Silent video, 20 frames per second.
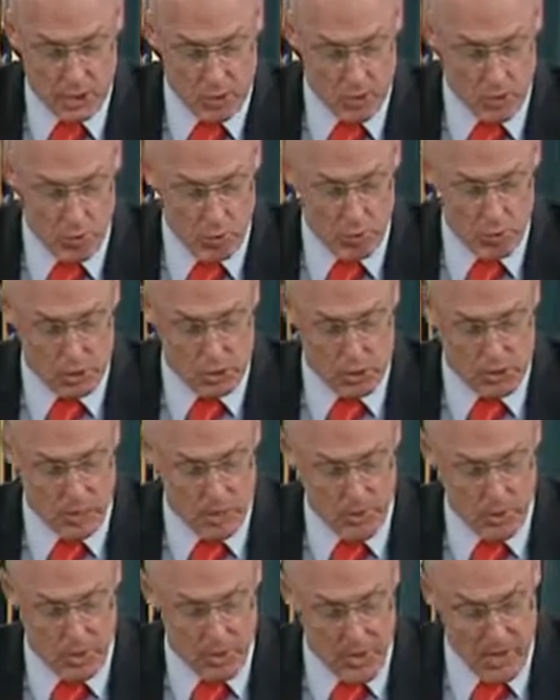tools to
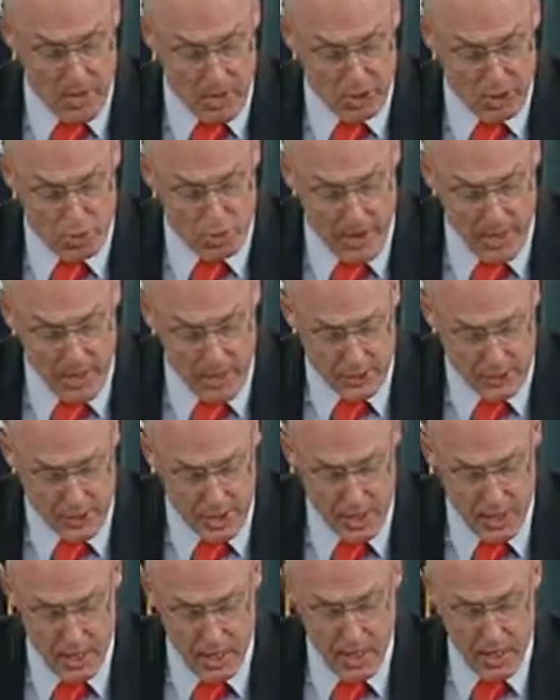implement our
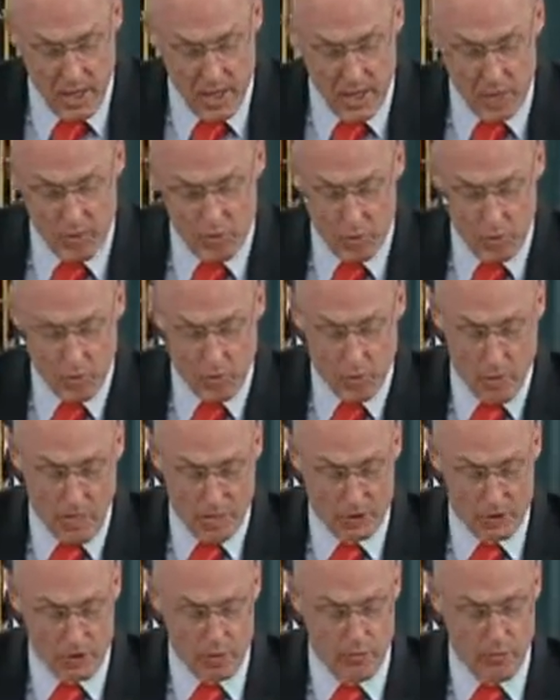strategy to
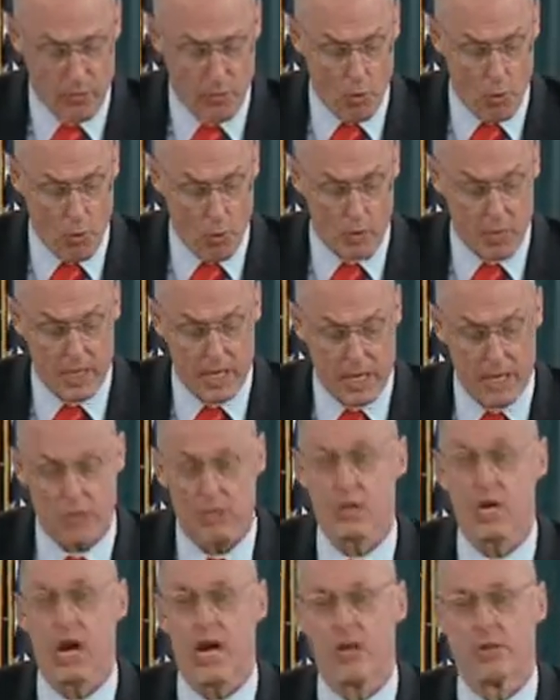address the four key
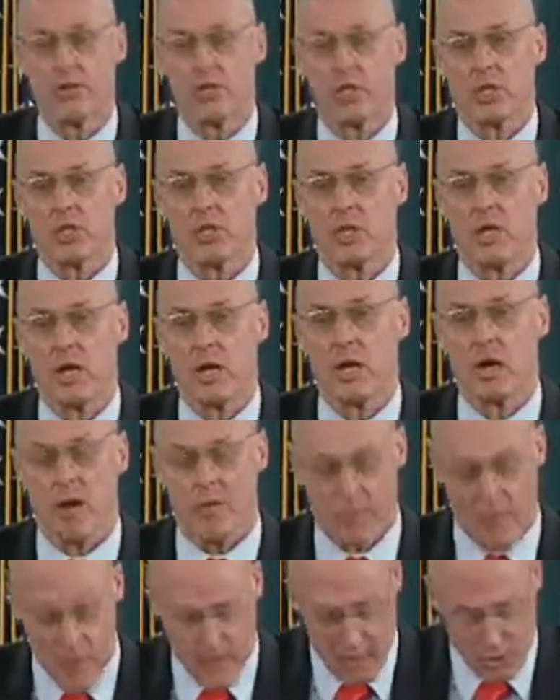challenges in our
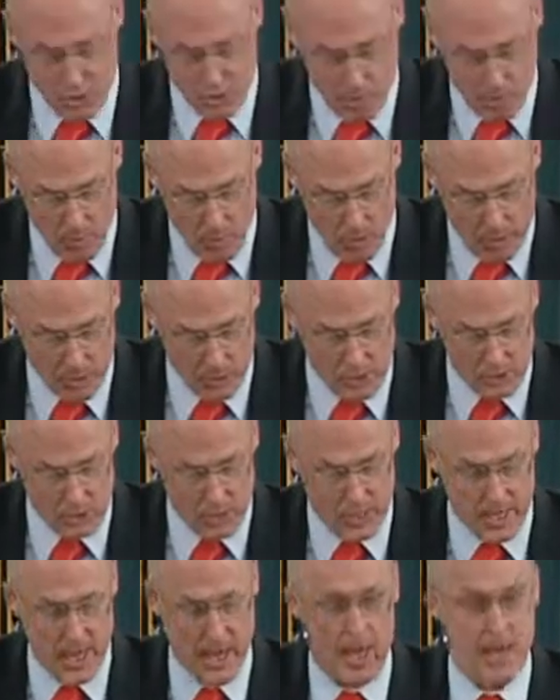financial markets
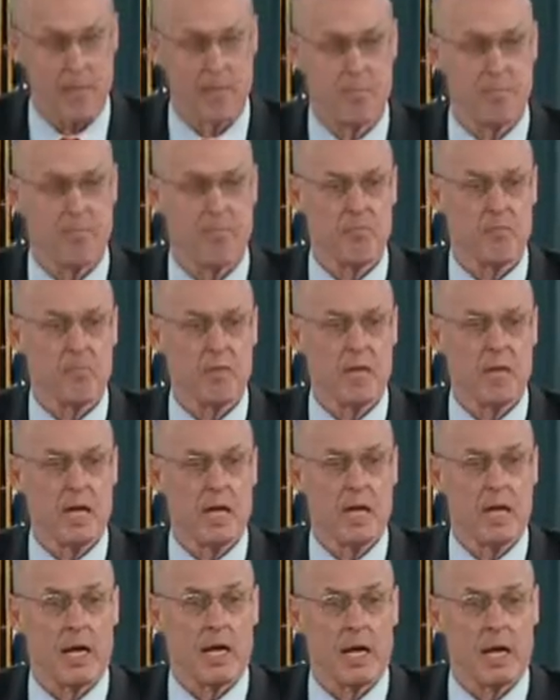today:
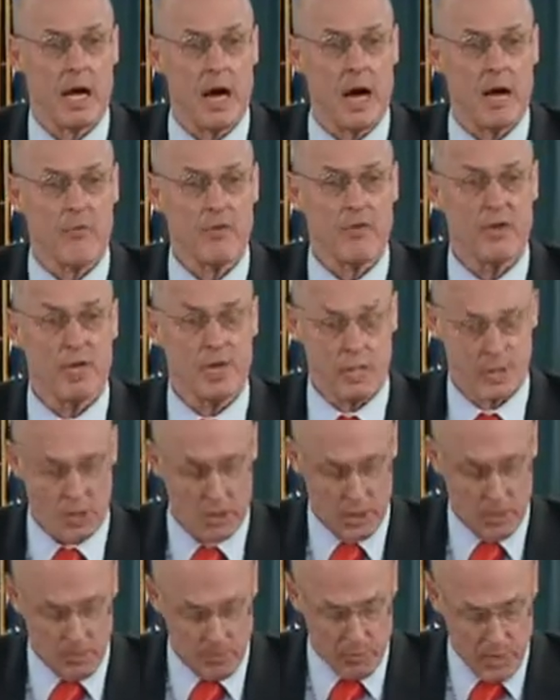
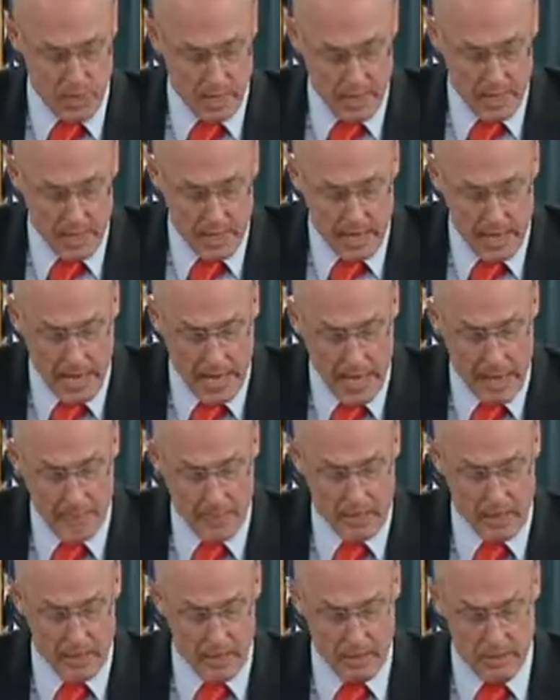confidence,
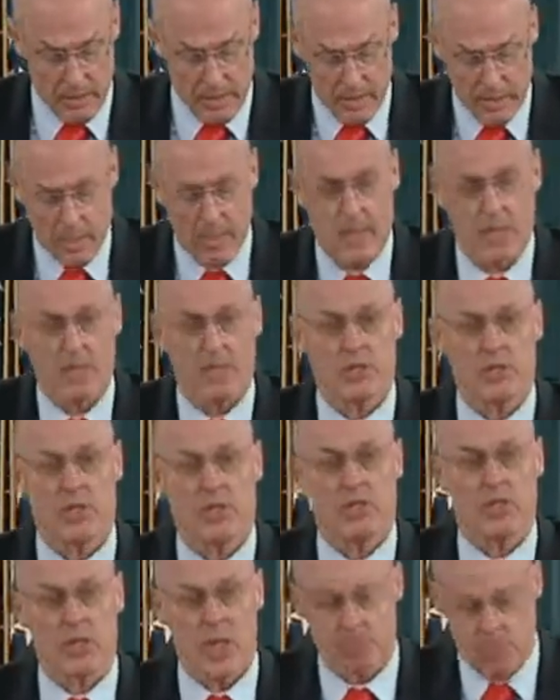capital,
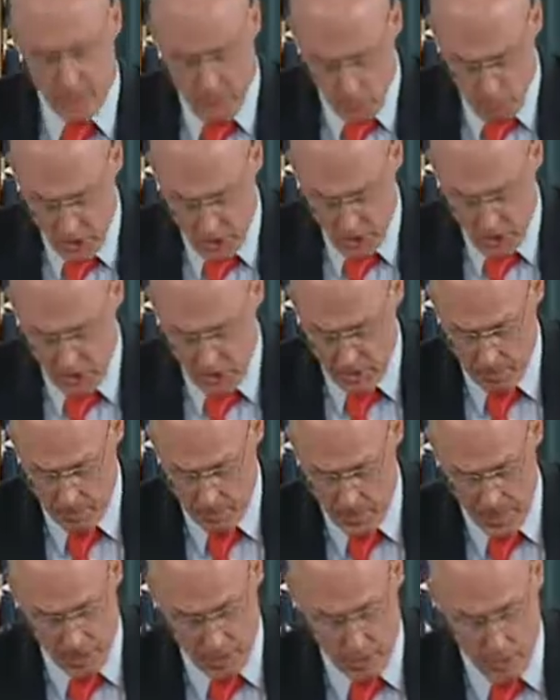systemic risk,
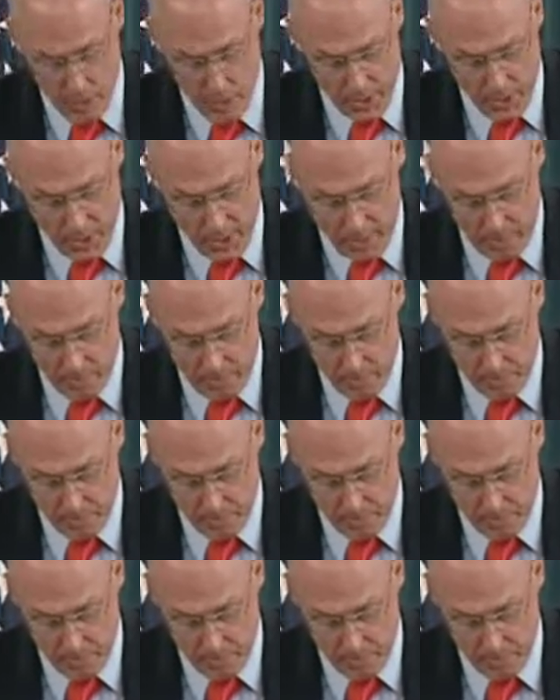and liquidity.